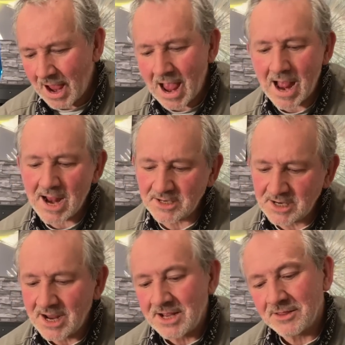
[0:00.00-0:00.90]
and
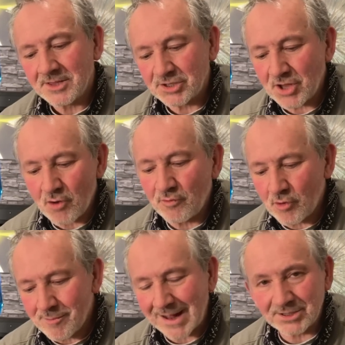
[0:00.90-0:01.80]
there's no real
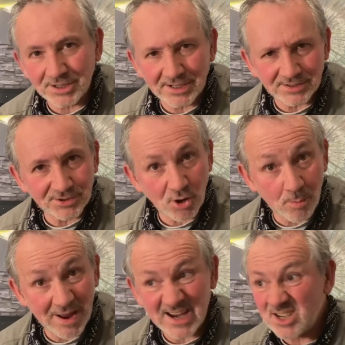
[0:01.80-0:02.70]
magic in the
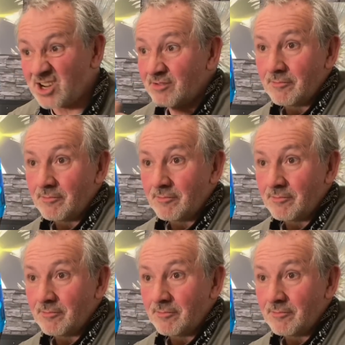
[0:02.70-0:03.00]
top end.